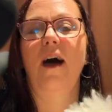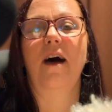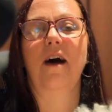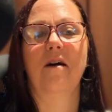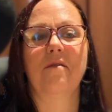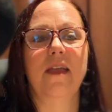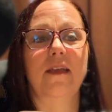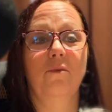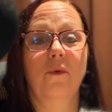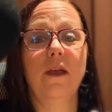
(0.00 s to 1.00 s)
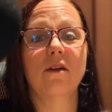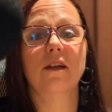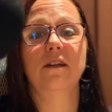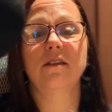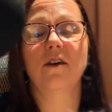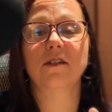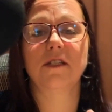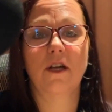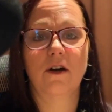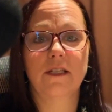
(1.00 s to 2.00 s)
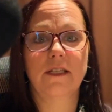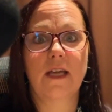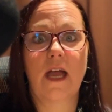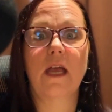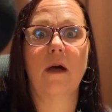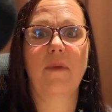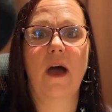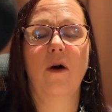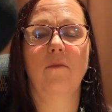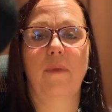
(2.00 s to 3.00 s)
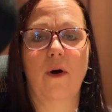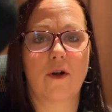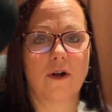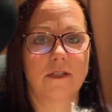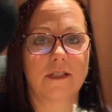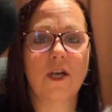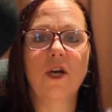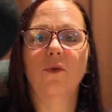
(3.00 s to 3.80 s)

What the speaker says: And we are going to talk to y'all today about barns.